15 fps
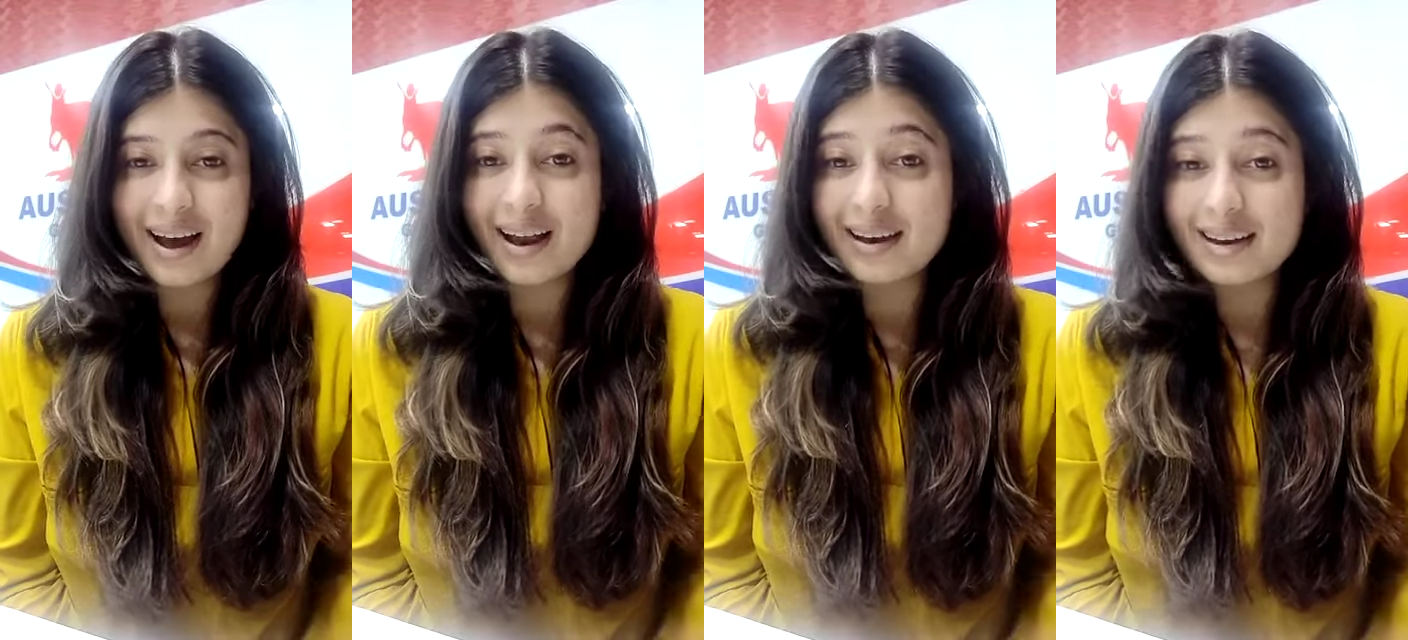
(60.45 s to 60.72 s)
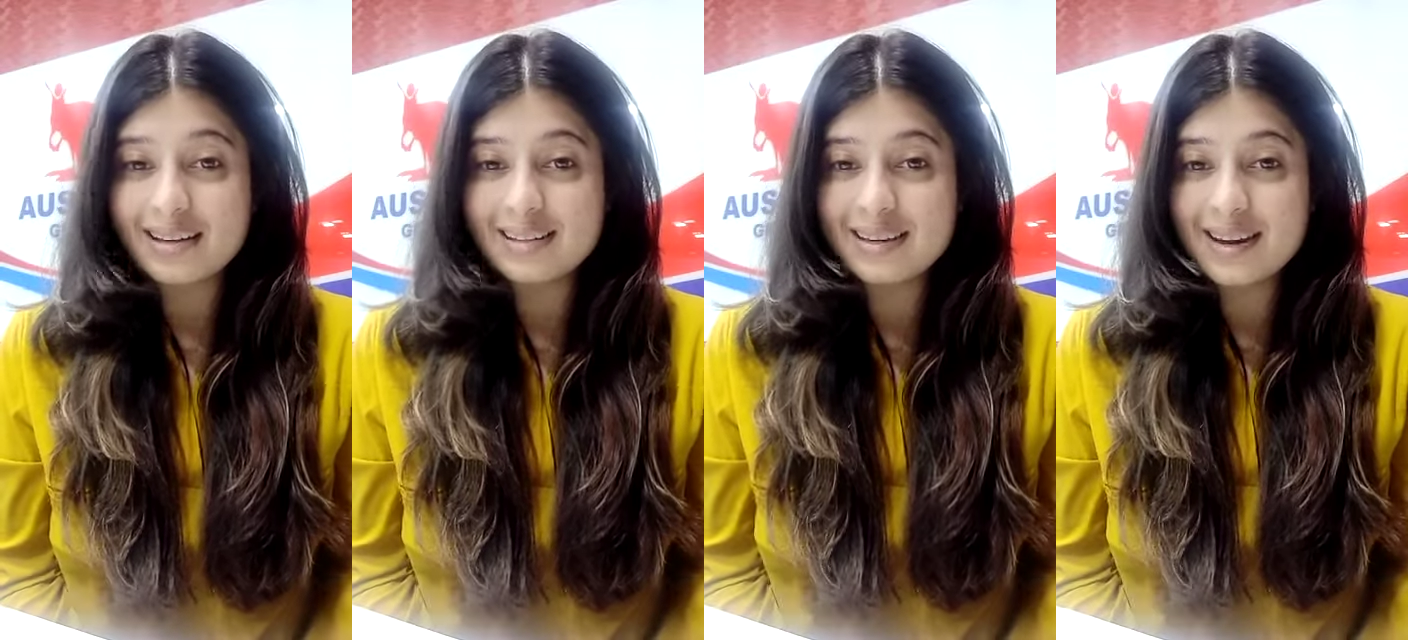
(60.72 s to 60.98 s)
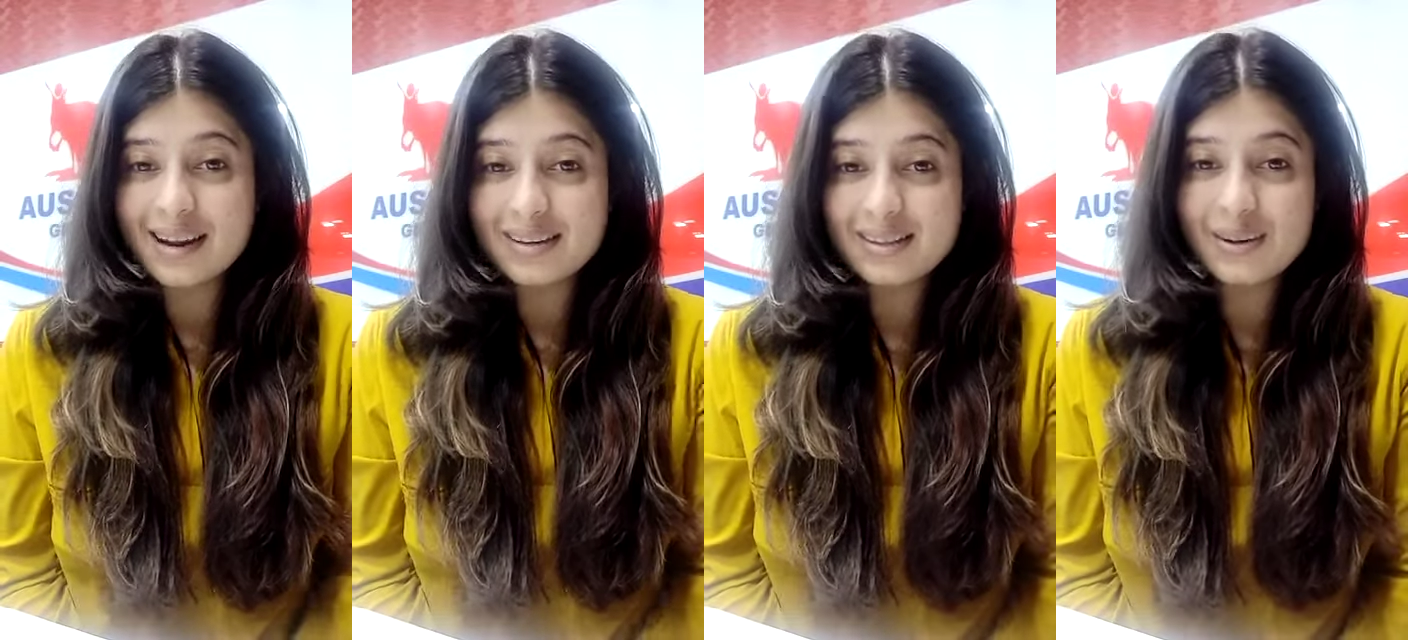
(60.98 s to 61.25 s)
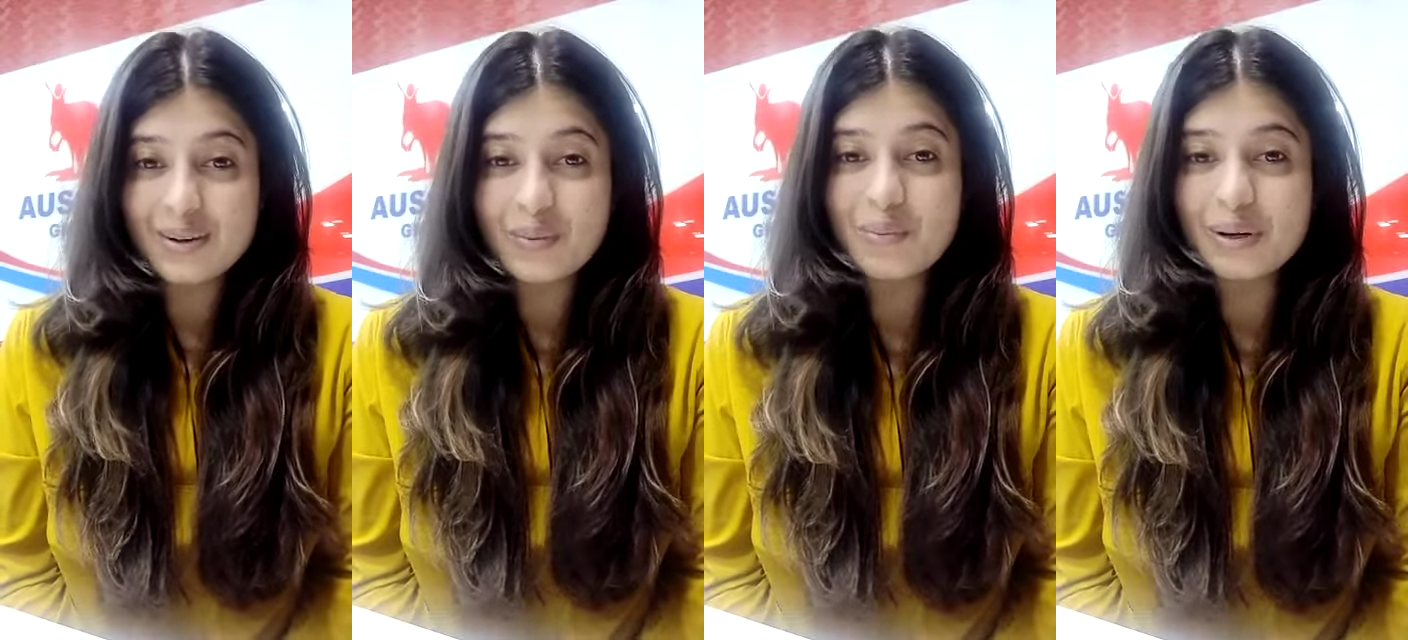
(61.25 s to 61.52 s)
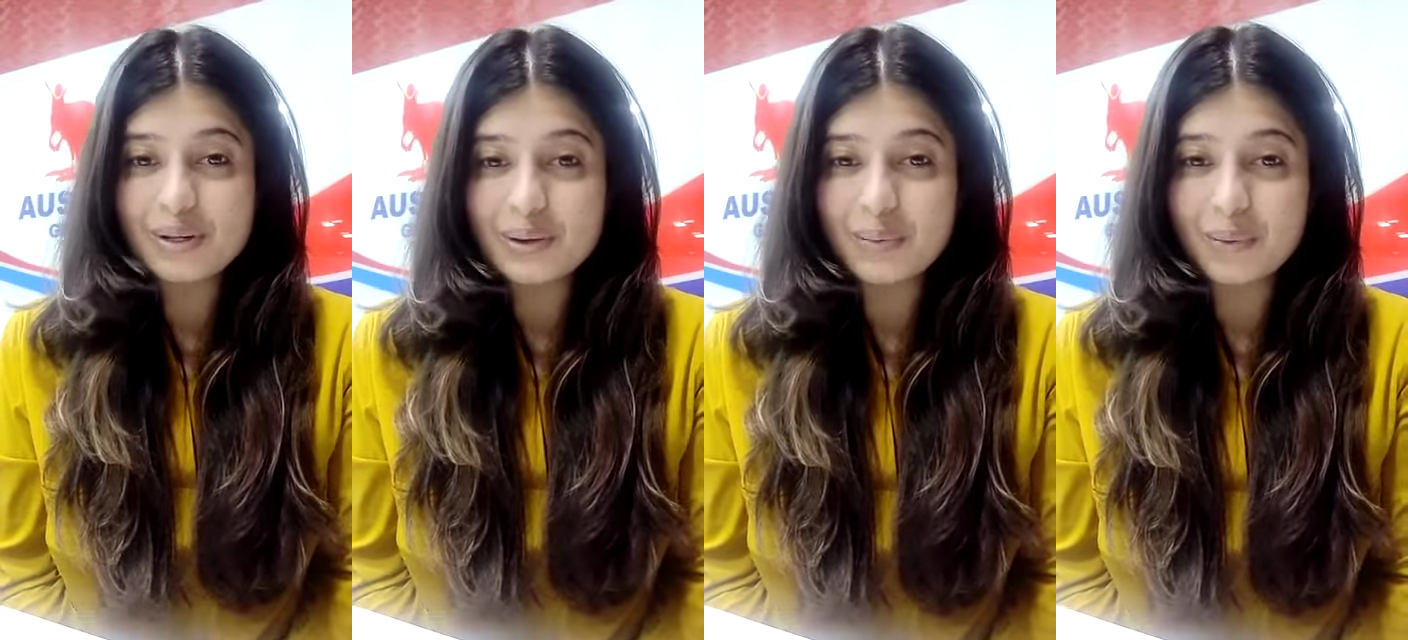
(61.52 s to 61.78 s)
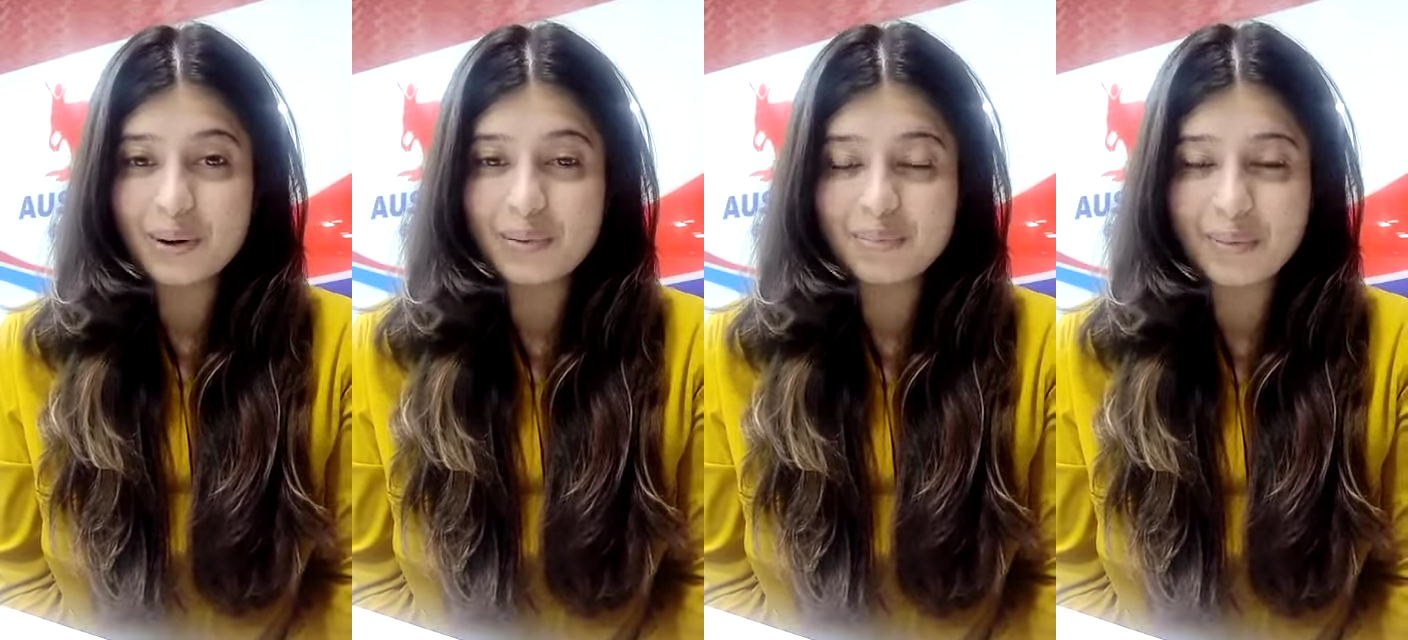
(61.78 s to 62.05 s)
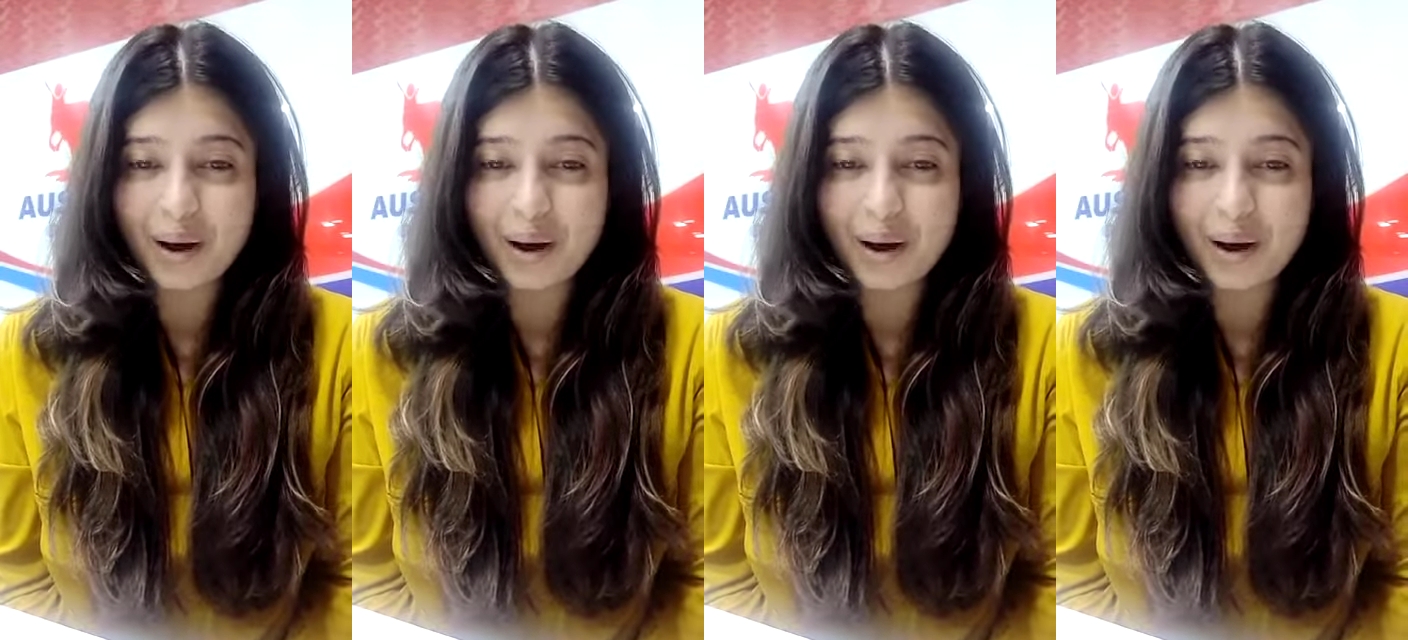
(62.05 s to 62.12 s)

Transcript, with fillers: Unless and until you build your word